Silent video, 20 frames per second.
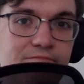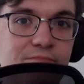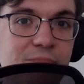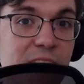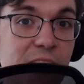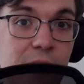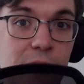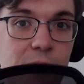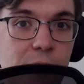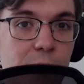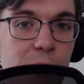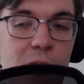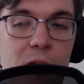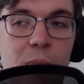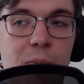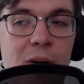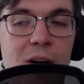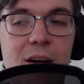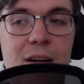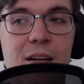near the
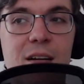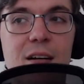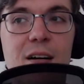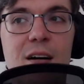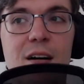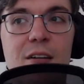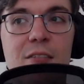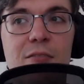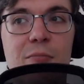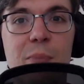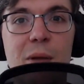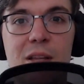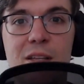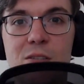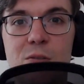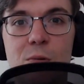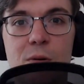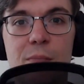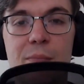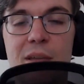ballpark of
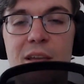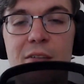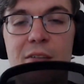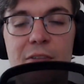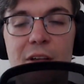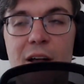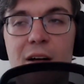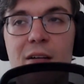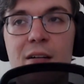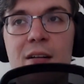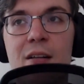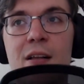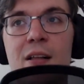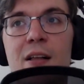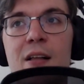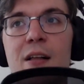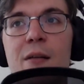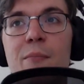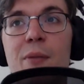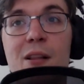Bellator and PFL.
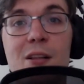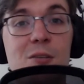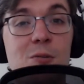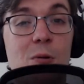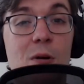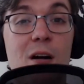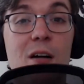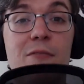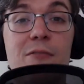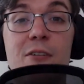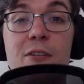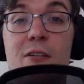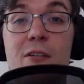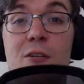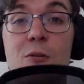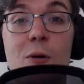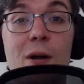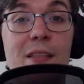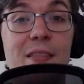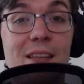Bellator offered her
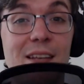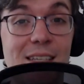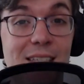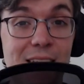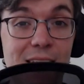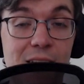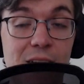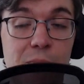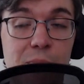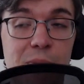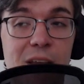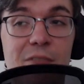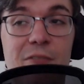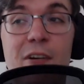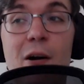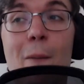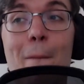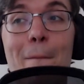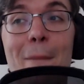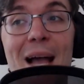quite the deal,
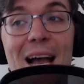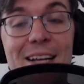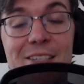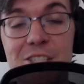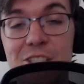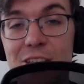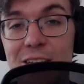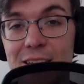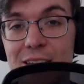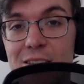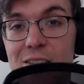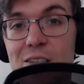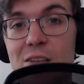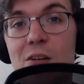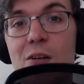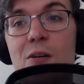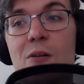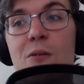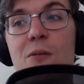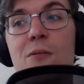PFL matched it, and
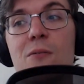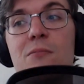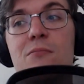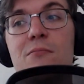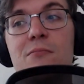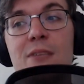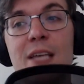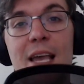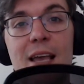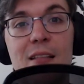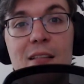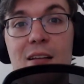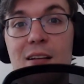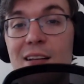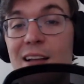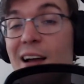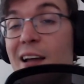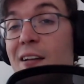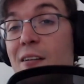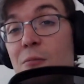so
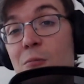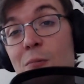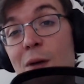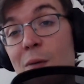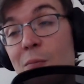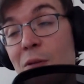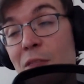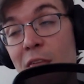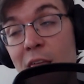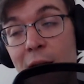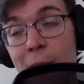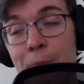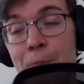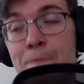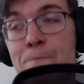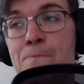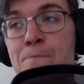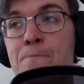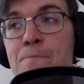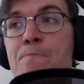Kayla kind of went with them.
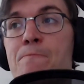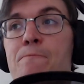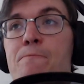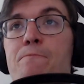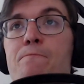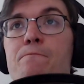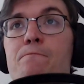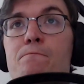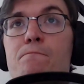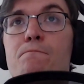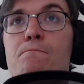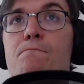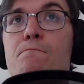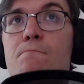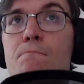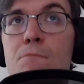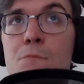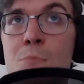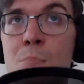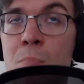
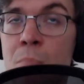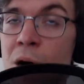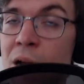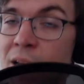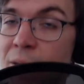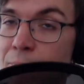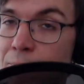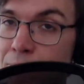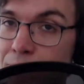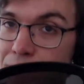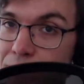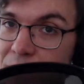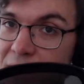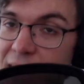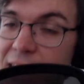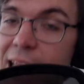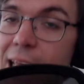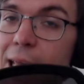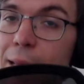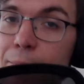But a
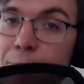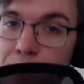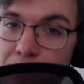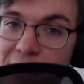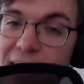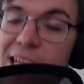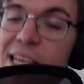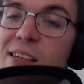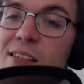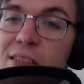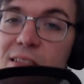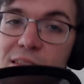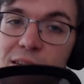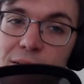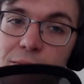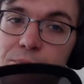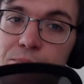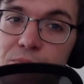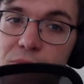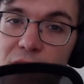key
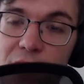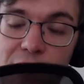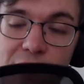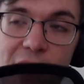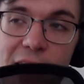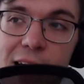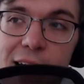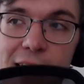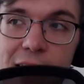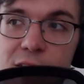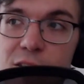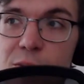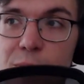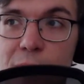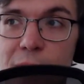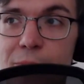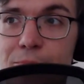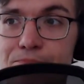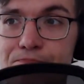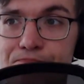piece of that
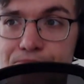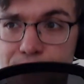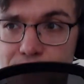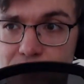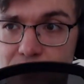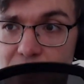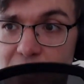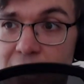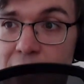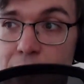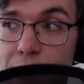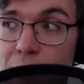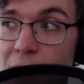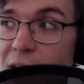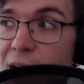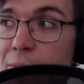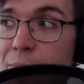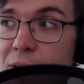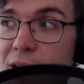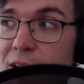announcement, and in
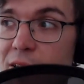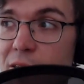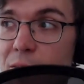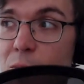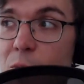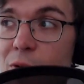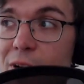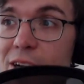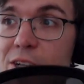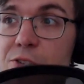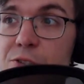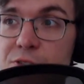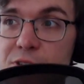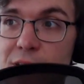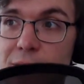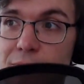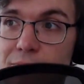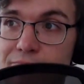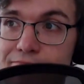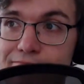my opinion, the more
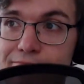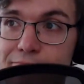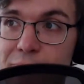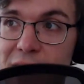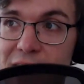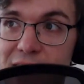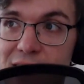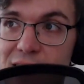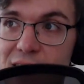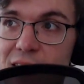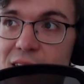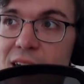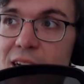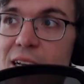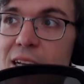interesting piece,